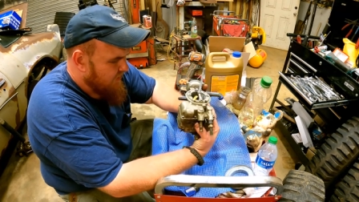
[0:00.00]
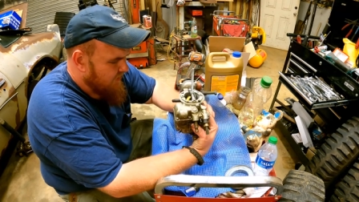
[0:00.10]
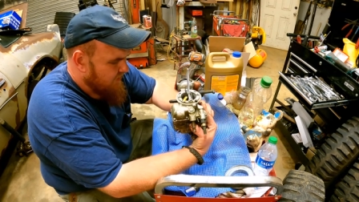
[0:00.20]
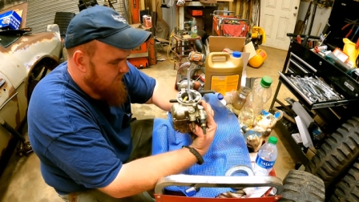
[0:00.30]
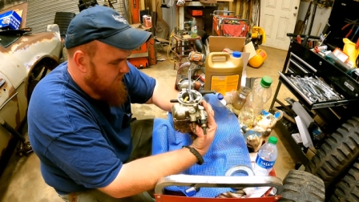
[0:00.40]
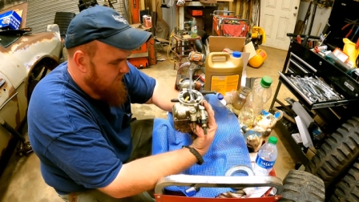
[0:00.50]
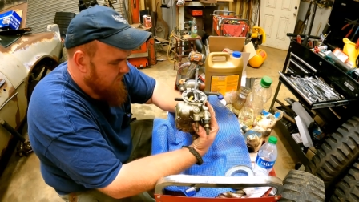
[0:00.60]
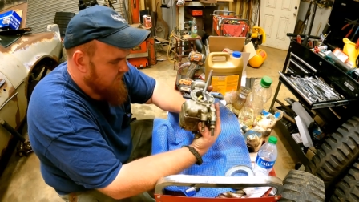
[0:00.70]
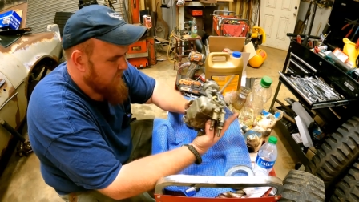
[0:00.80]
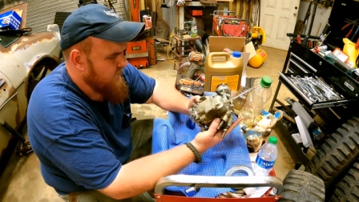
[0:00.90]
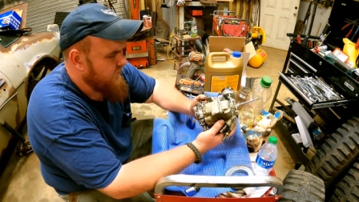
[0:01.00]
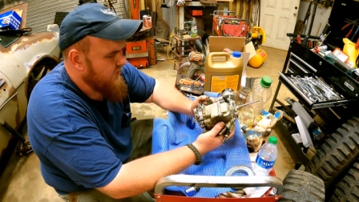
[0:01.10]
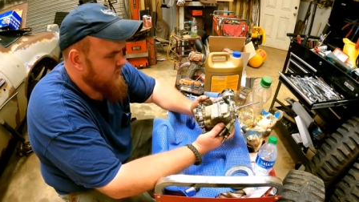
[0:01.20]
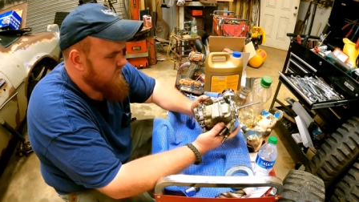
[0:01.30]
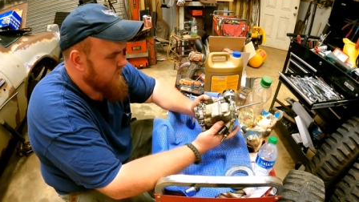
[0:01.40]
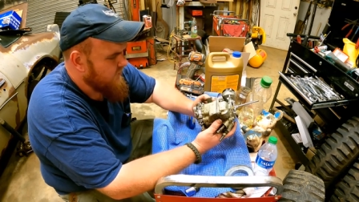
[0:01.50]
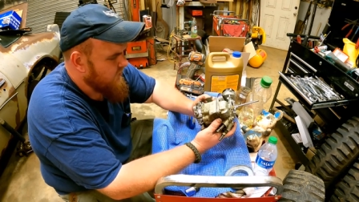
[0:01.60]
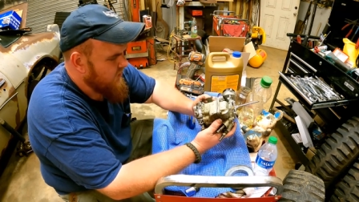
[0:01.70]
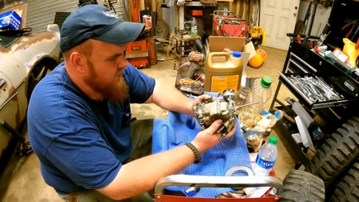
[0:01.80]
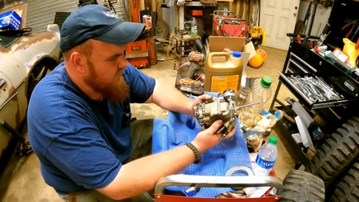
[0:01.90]
As uh, Vice Grip
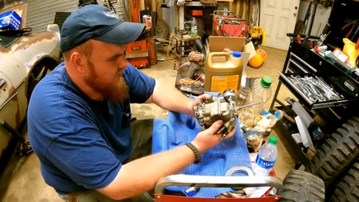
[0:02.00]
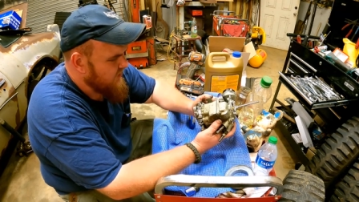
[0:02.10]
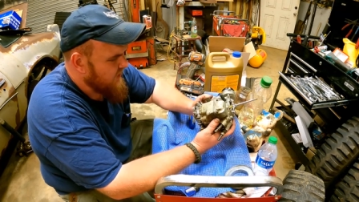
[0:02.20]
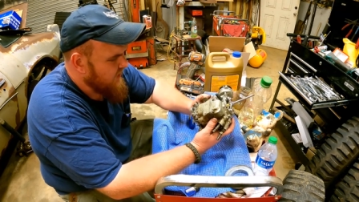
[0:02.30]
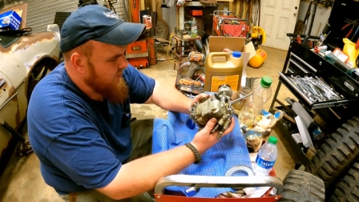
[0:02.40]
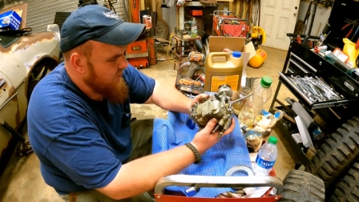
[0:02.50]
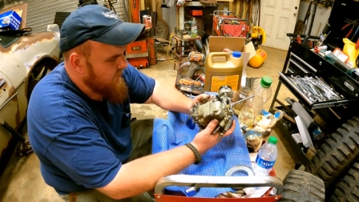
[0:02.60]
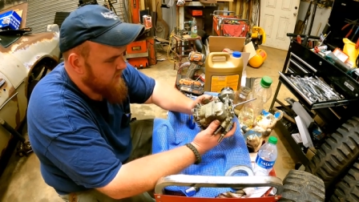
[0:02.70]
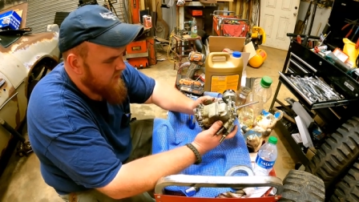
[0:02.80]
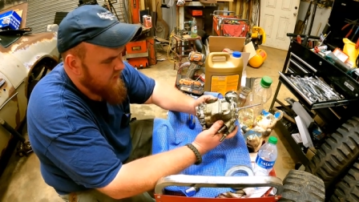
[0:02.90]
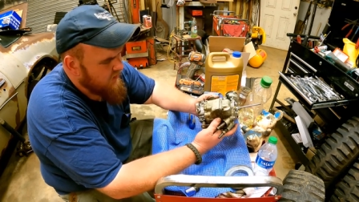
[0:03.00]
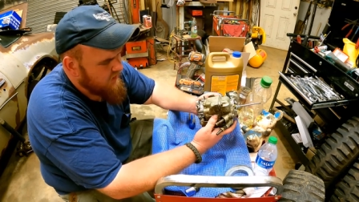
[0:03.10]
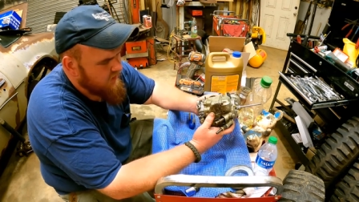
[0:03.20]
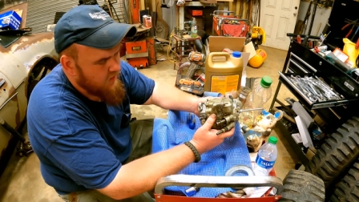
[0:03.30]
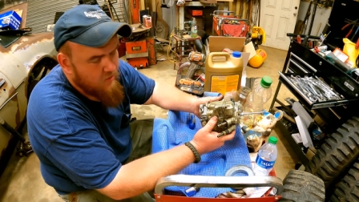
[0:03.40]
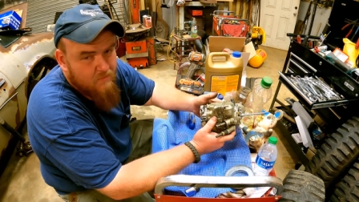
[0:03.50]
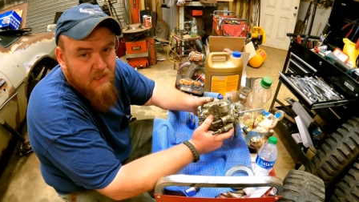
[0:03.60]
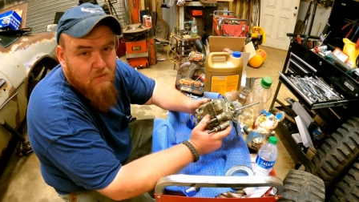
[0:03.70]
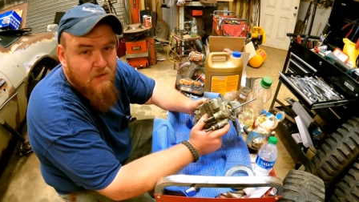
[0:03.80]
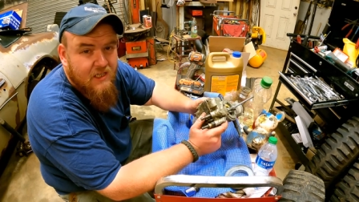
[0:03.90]
Garage would say, you can tell it's new
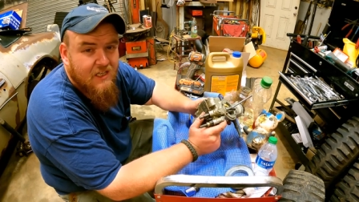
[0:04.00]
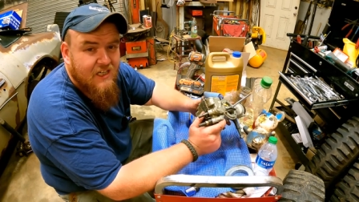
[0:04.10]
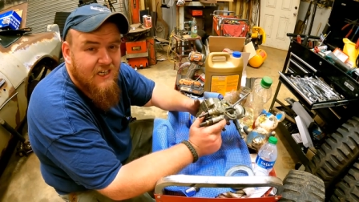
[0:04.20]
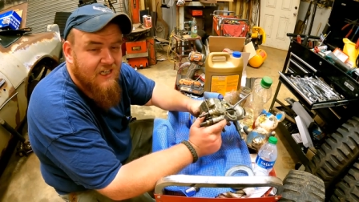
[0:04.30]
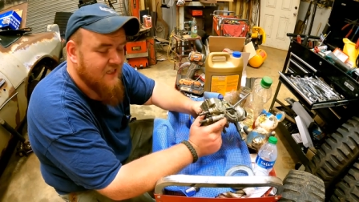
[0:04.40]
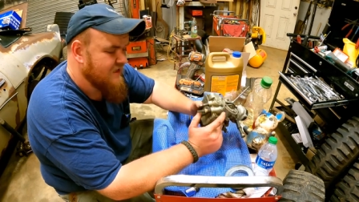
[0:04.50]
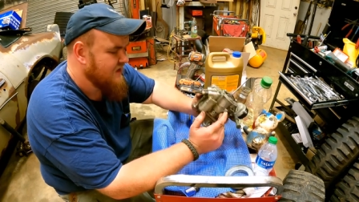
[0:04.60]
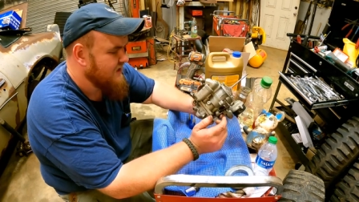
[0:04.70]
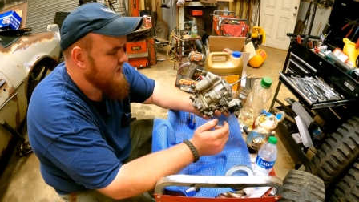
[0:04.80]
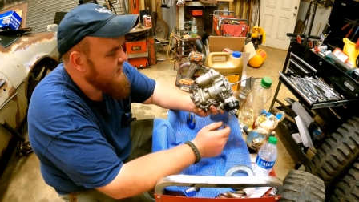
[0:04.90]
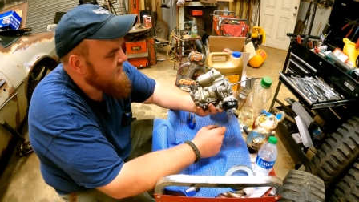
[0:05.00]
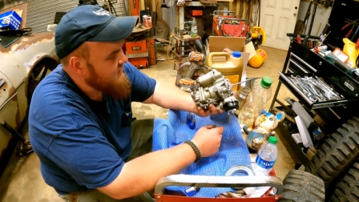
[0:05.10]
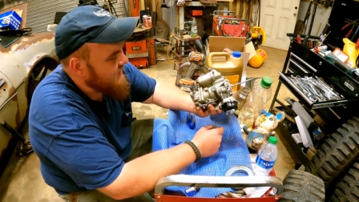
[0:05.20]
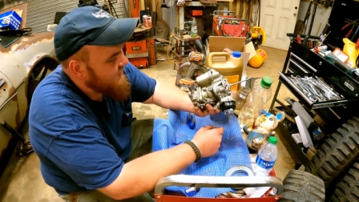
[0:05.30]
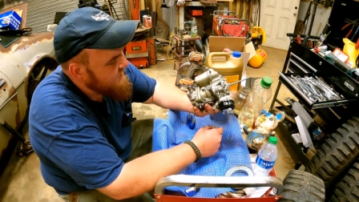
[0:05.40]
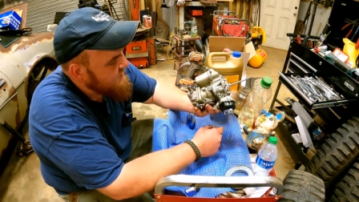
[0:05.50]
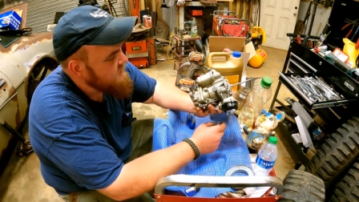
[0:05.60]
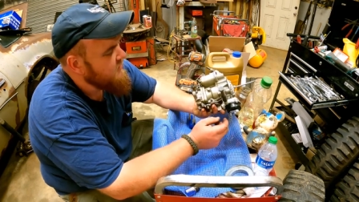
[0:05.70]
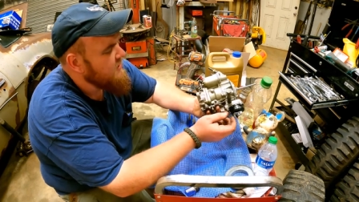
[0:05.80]
by the way that it is, as he says.